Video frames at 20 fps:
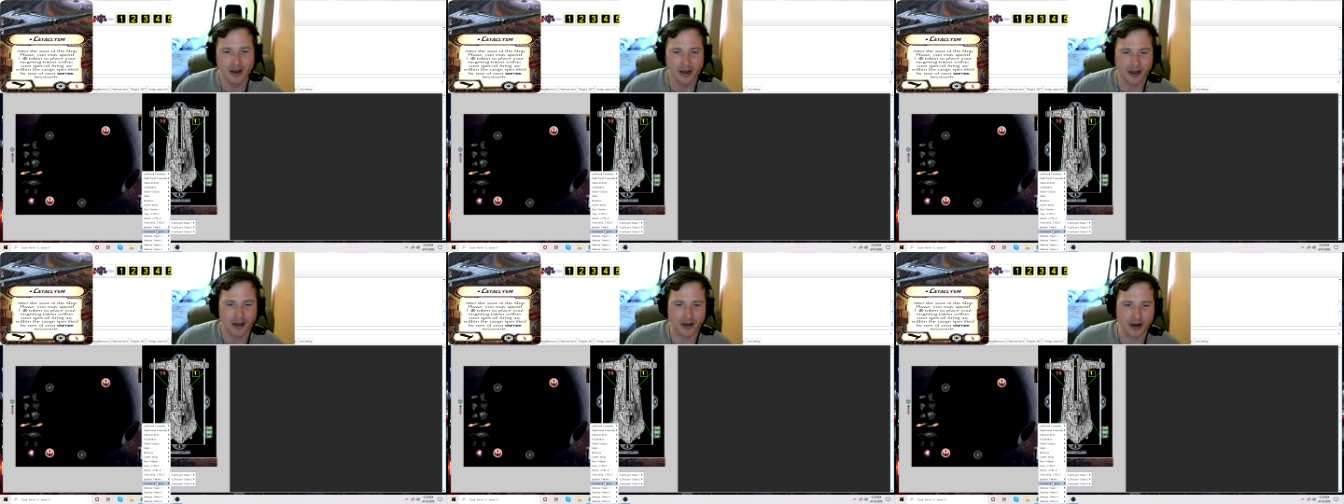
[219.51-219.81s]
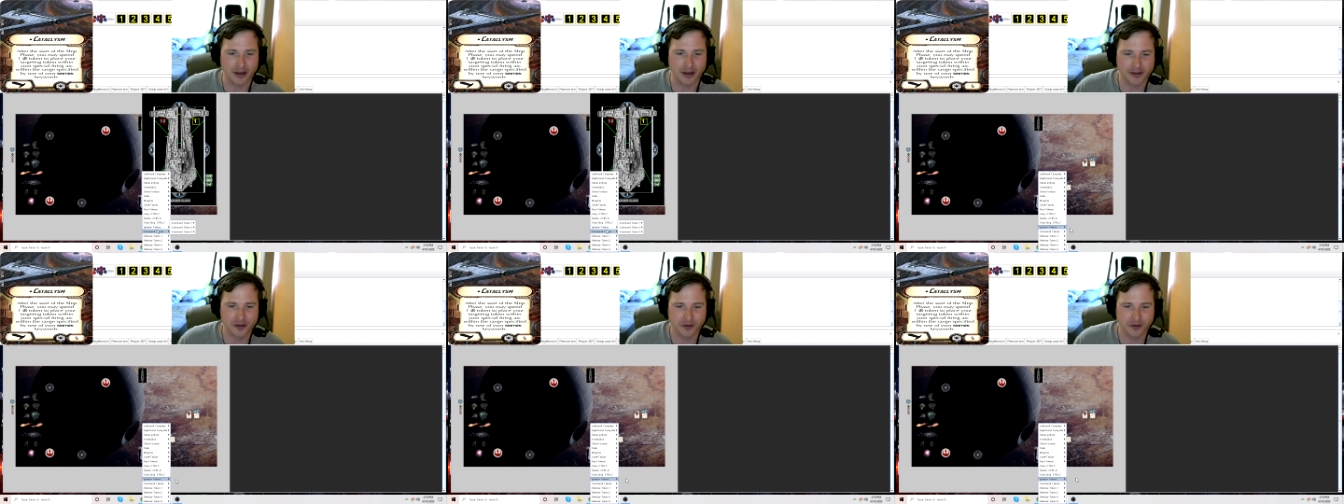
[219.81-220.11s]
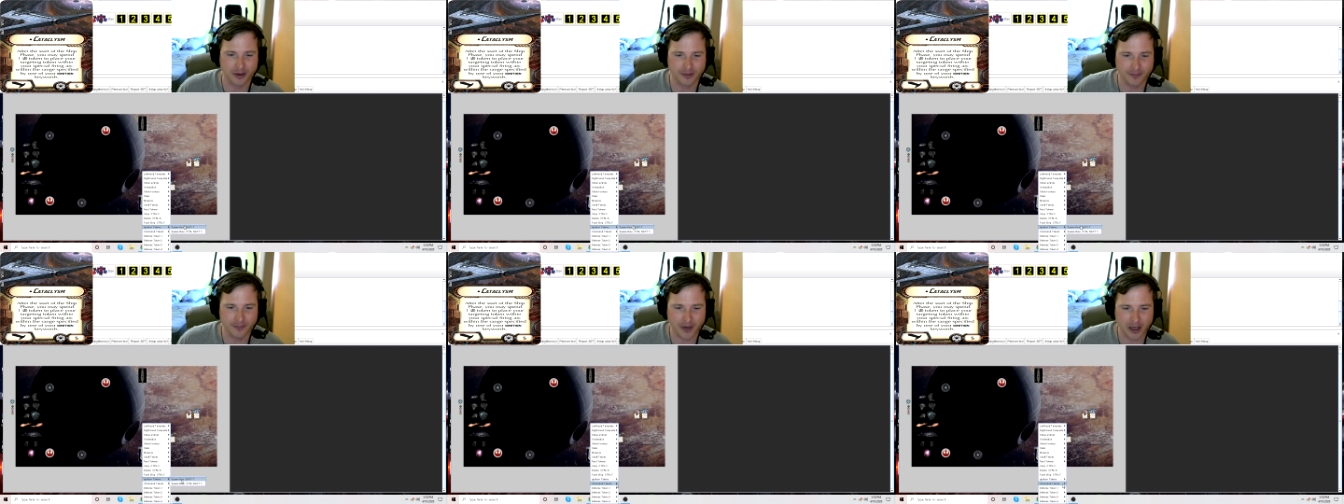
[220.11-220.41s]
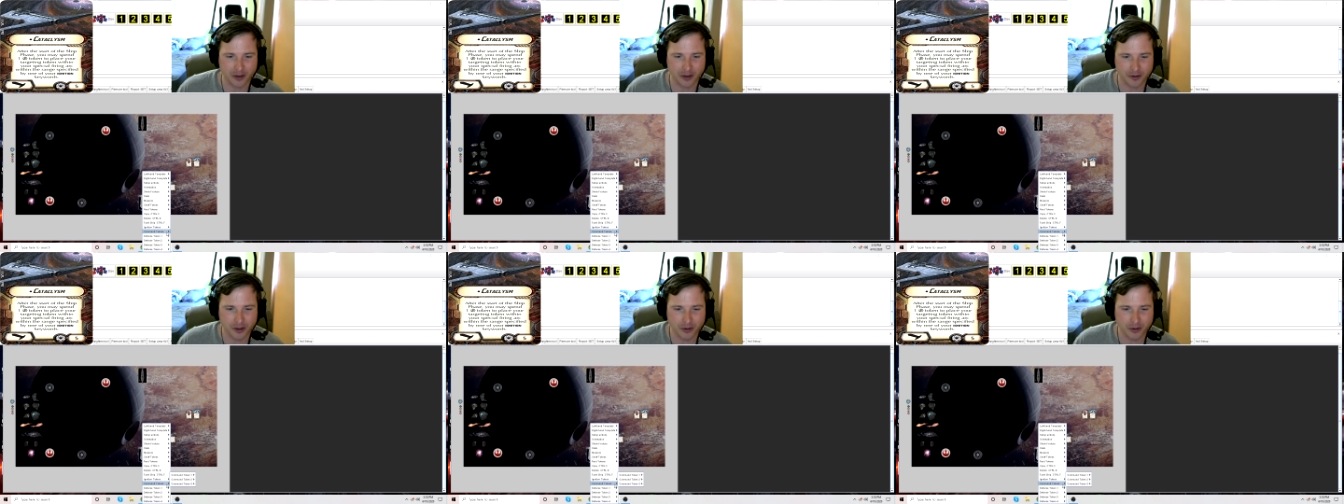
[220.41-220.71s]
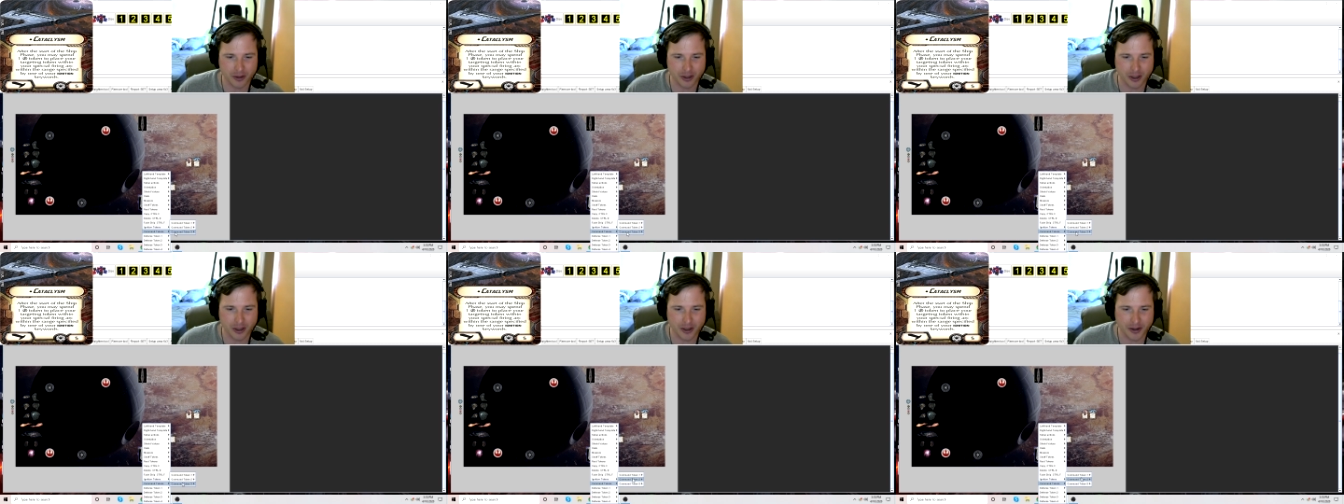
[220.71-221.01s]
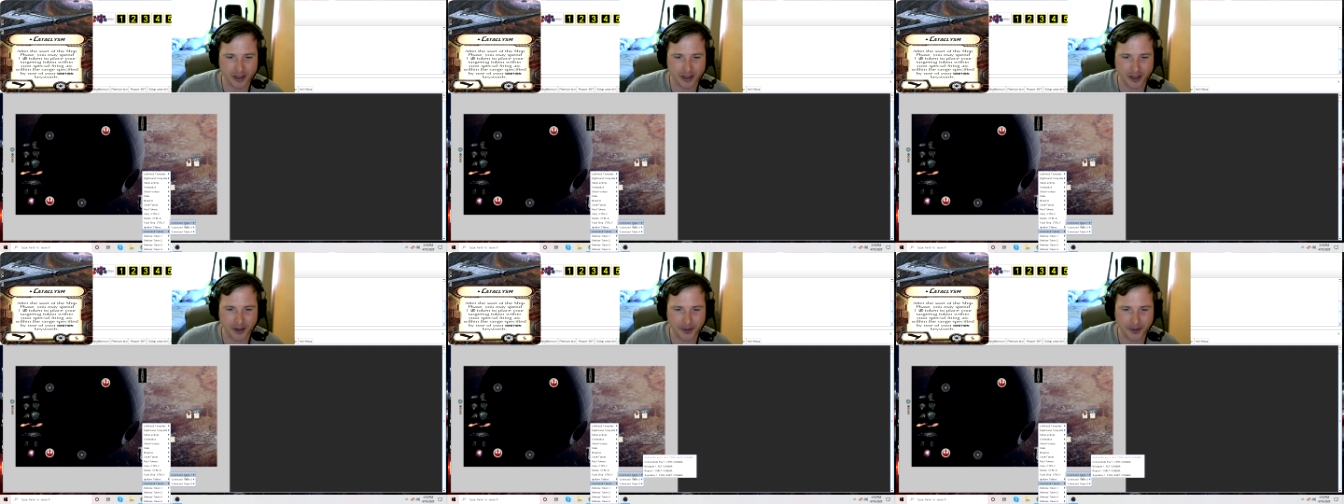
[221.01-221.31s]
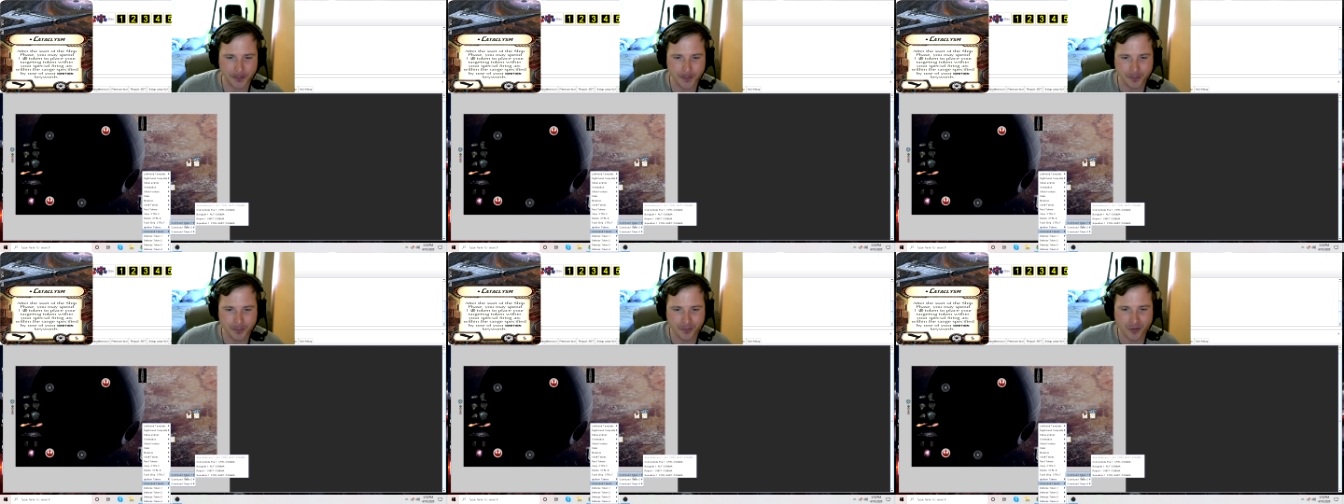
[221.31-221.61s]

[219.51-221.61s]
a concentrate fire token on there.